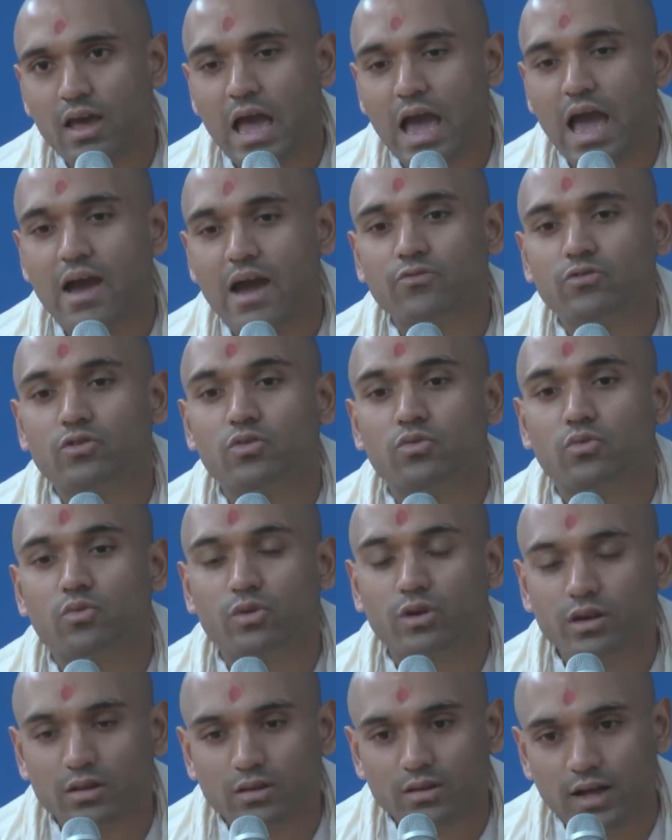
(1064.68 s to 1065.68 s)
After
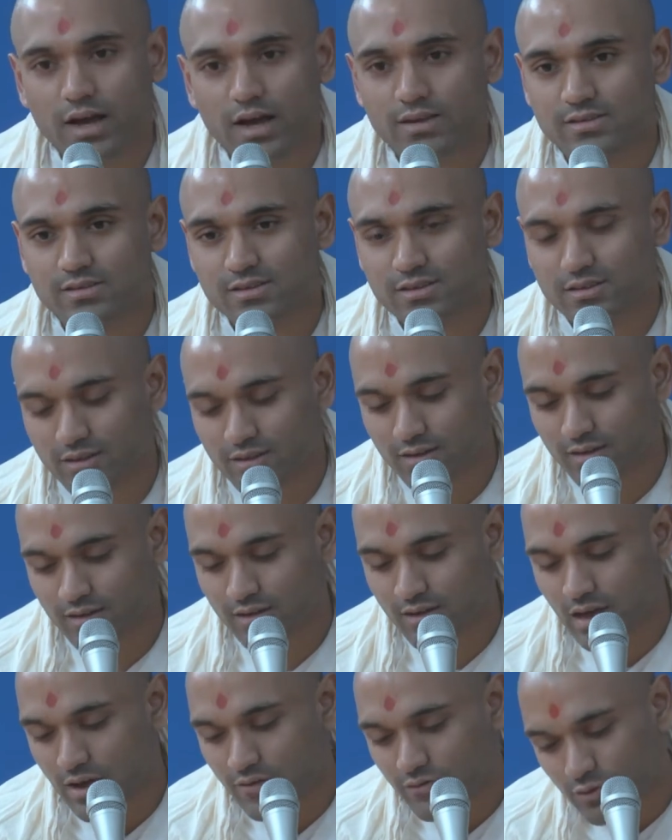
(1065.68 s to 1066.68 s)
realizing,
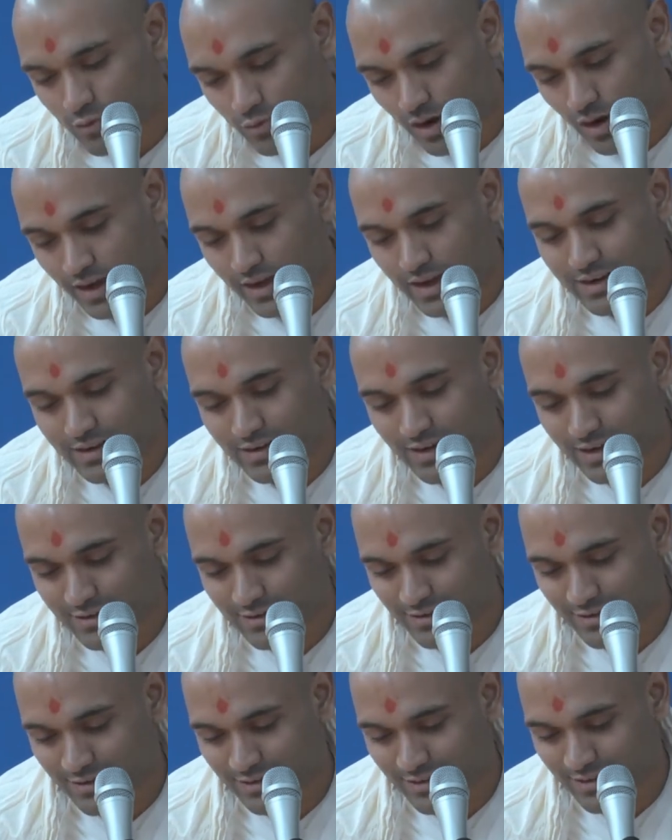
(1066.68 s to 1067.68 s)
after
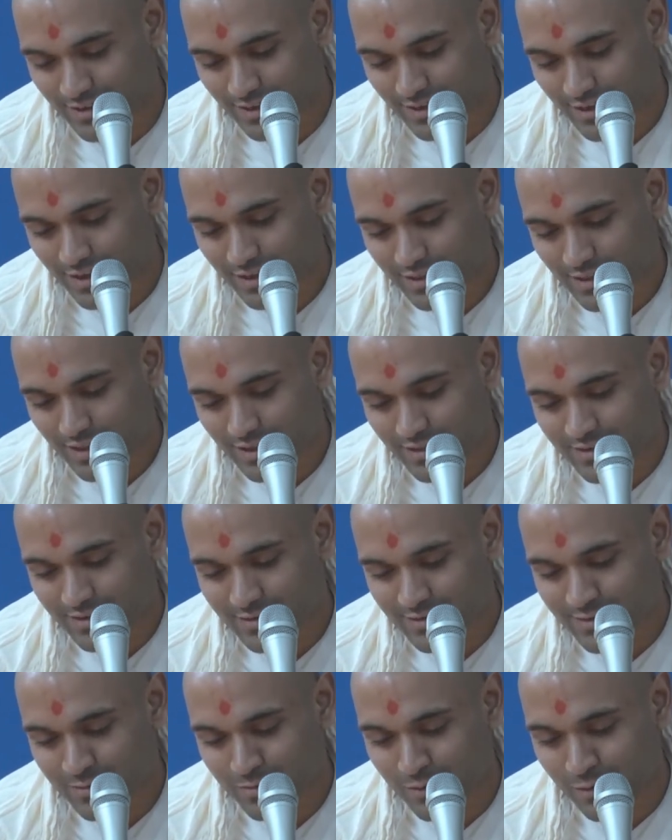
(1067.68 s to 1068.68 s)
recognizing that
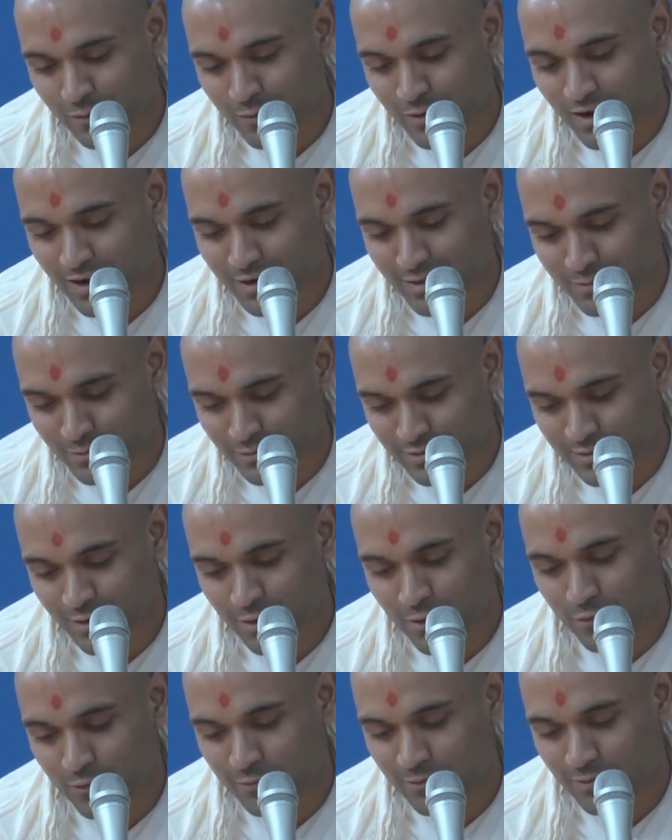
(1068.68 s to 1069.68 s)
this is Bhagwan
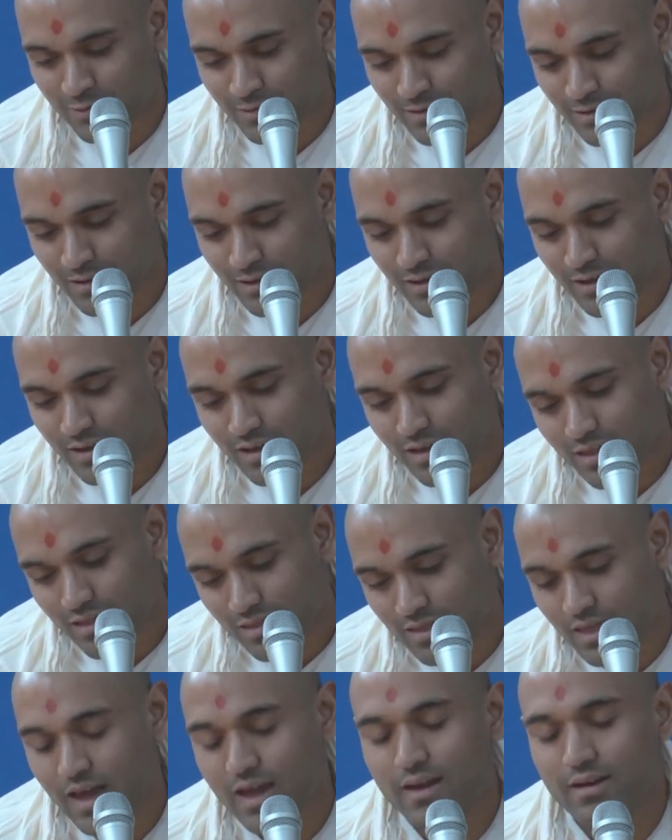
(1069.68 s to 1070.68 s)
himself,
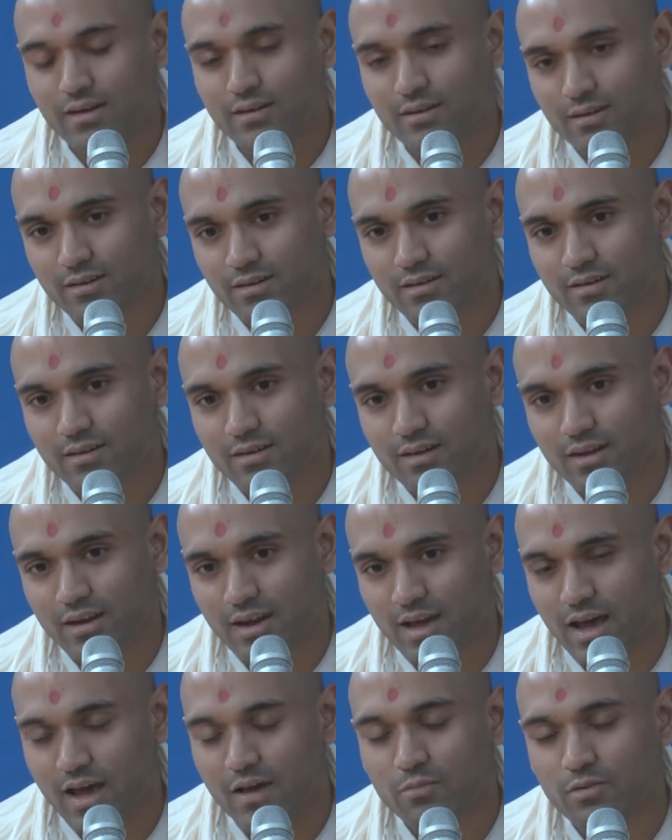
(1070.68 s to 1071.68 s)
then it
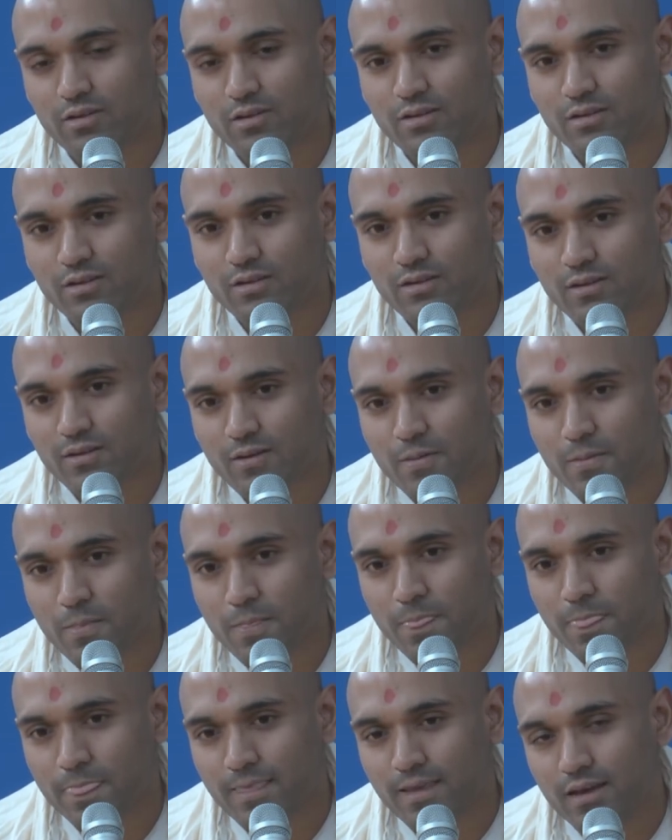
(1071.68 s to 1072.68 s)
happened.
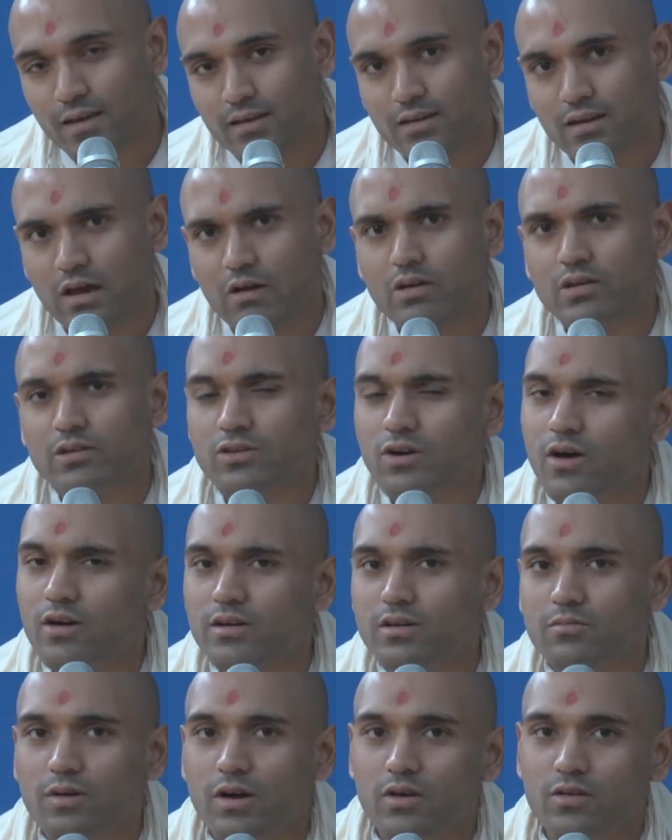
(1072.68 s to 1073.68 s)
Now I
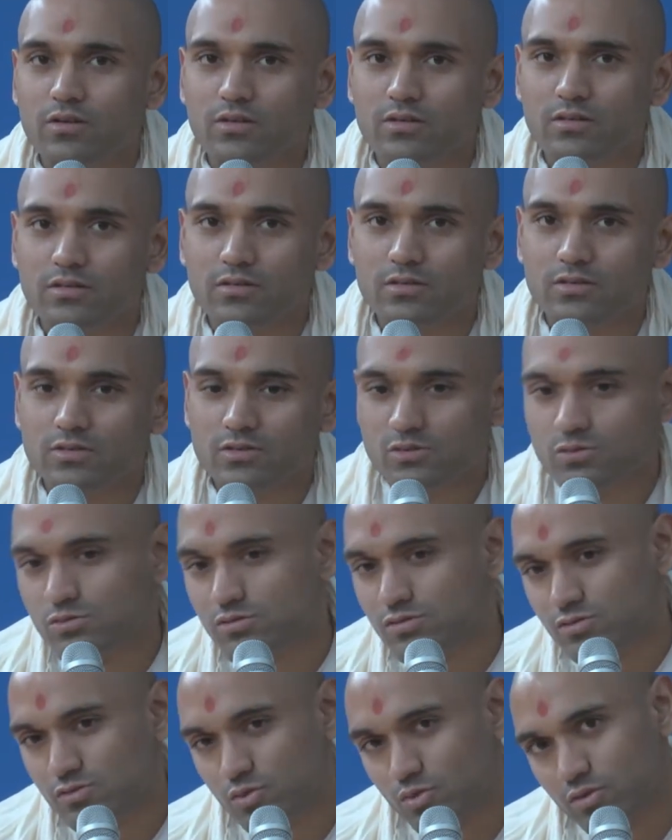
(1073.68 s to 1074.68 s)
talked about two
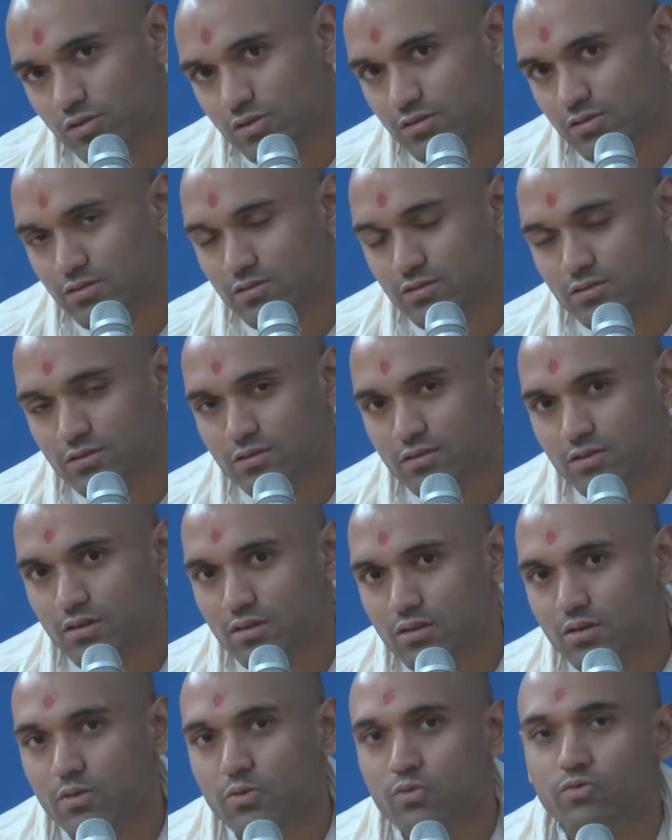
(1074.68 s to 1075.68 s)
stories
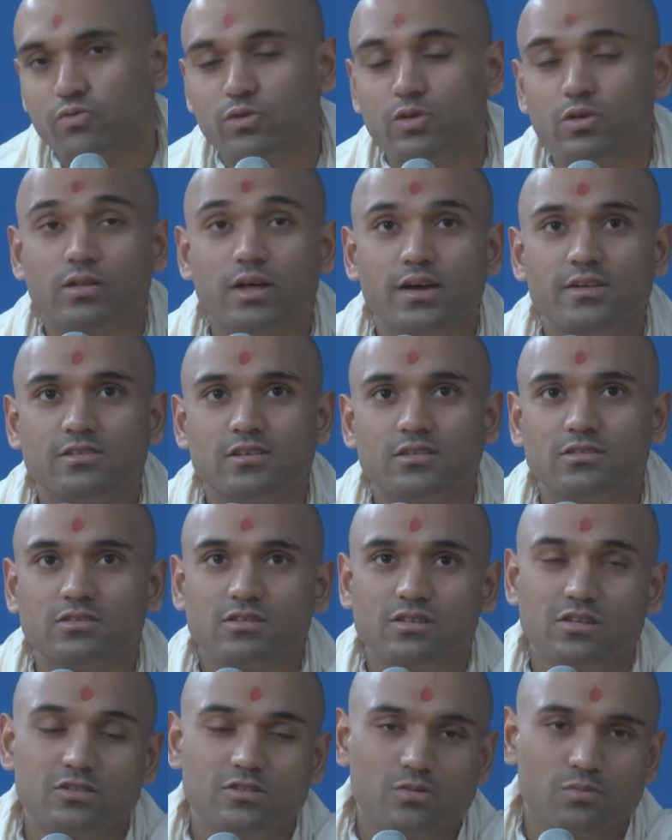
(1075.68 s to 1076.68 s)
of realizing
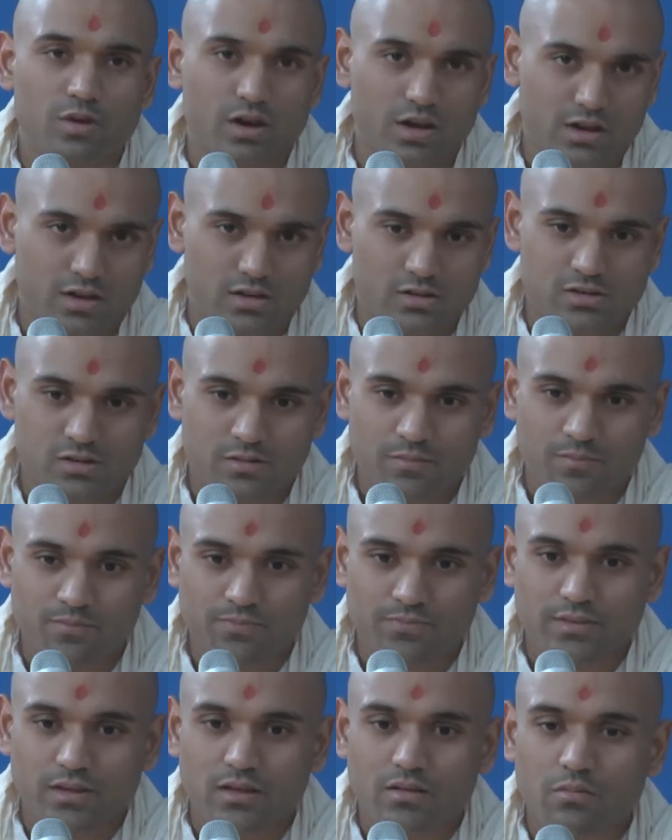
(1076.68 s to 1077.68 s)
Sriji Maharaj,
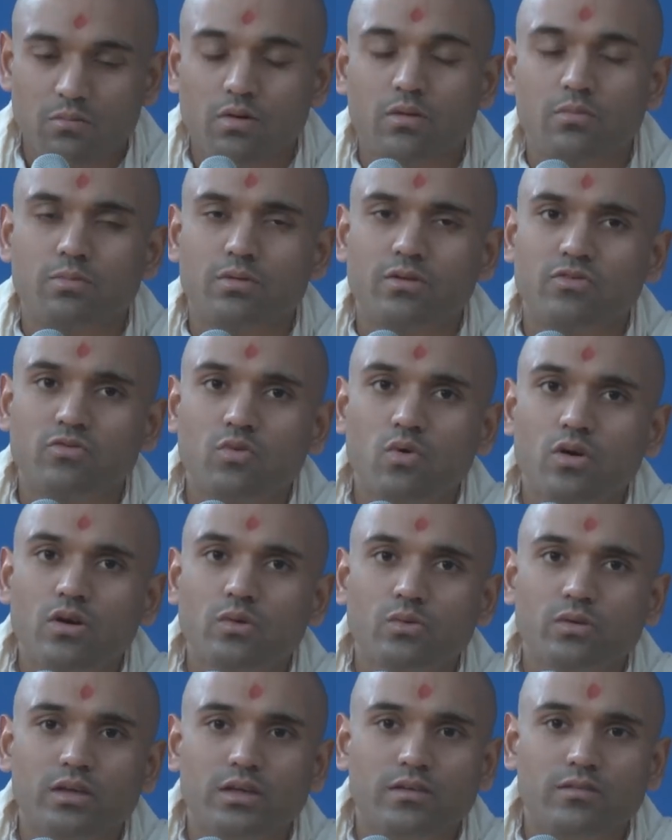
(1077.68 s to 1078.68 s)
but
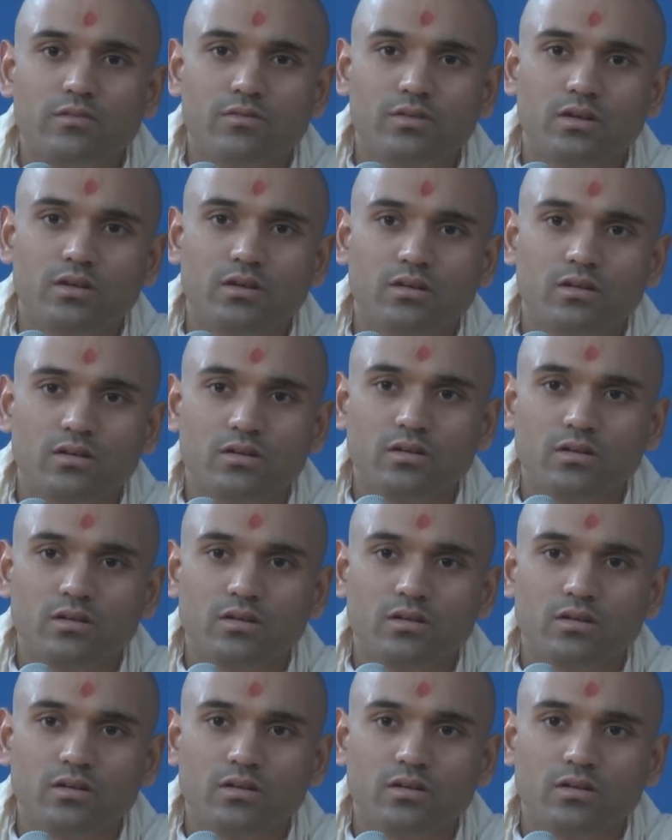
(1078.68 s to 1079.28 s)
before we even